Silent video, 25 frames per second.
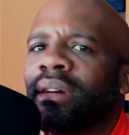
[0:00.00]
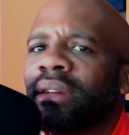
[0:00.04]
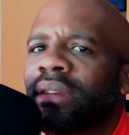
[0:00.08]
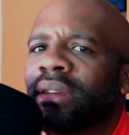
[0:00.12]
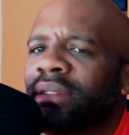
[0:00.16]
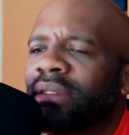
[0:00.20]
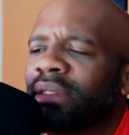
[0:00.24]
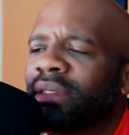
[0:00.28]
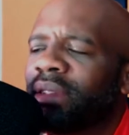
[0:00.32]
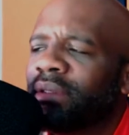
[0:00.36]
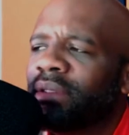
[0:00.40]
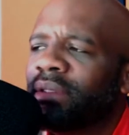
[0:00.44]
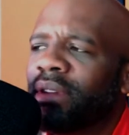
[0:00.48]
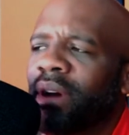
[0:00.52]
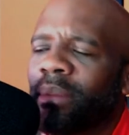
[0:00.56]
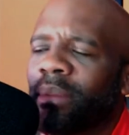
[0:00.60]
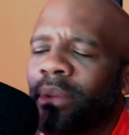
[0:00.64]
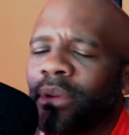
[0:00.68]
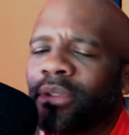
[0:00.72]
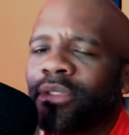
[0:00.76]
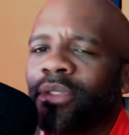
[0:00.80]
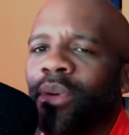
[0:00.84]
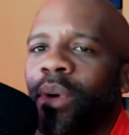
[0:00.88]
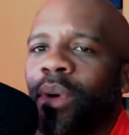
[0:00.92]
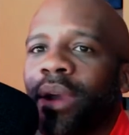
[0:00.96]
he's lived
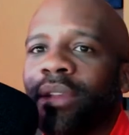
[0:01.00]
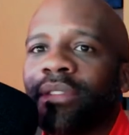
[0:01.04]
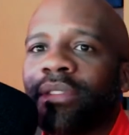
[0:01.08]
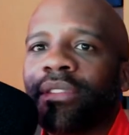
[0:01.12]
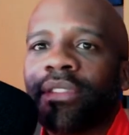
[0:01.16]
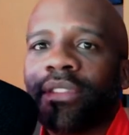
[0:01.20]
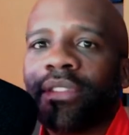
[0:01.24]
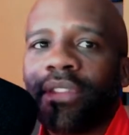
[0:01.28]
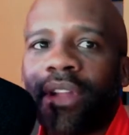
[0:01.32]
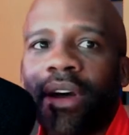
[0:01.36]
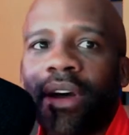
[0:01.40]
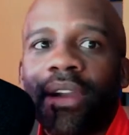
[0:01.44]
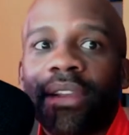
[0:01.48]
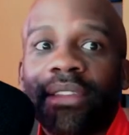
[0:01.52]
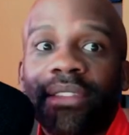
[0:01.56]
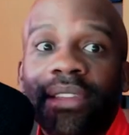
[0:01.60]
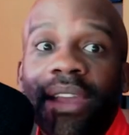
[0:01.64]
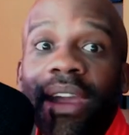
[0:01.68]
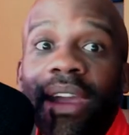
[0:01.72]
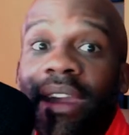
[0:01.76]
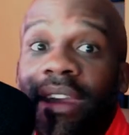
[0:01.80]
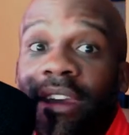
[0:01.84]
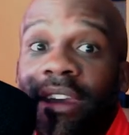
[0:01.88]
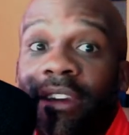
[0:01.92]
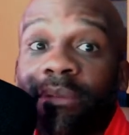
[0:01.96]
almost twice as long as
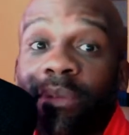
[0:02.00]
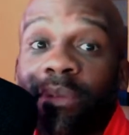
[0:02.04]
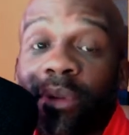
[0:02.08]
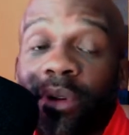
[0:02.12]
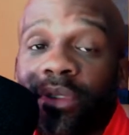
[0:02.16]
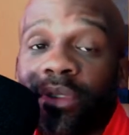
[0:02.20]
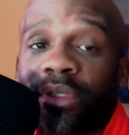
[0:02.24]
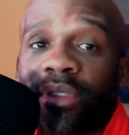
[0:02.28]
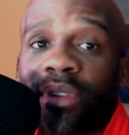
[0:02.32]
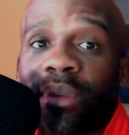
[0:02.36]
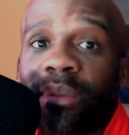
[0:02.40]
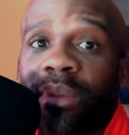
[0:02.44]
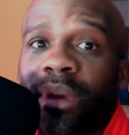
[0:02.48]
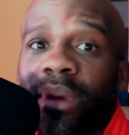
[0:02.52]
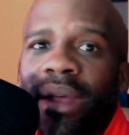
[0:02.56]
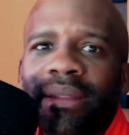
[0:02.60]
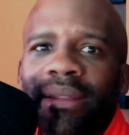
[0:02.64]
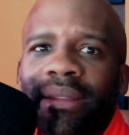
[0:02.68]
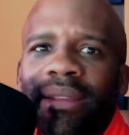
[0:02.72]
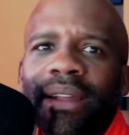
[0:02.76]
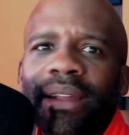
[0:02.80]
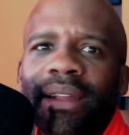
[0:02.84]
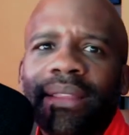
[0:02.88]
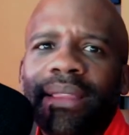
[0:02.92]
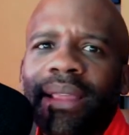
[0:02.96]
I have personally, but I
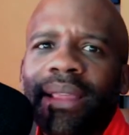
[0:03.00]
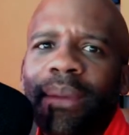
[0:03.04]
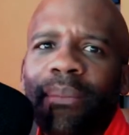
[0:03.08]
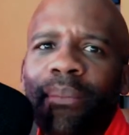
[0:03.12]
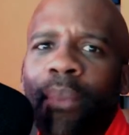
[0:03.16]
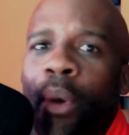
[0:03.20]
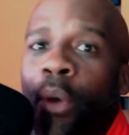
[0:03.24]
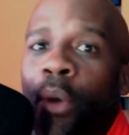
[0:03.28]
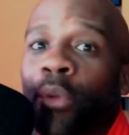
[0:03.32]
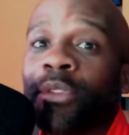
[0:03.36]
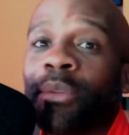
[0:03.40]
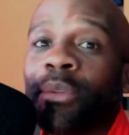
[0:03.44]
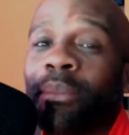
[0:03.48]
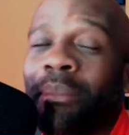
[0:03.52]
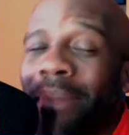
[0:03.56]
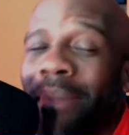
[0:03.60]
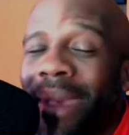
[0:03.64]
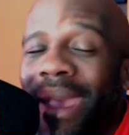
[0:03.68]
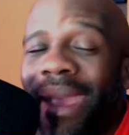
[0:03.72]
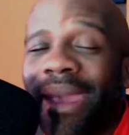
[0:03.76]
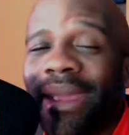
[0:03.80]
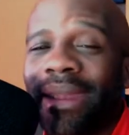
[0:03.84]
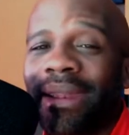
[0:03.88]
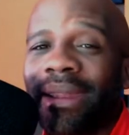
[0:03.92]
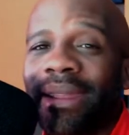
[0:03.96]
doubt that most
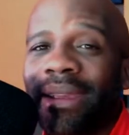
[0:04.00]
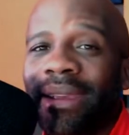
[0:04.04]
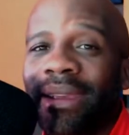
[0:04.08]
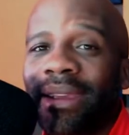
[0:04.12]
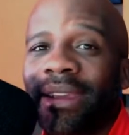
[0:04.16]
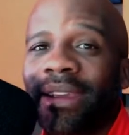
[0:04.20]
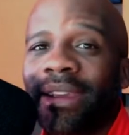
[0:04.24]
men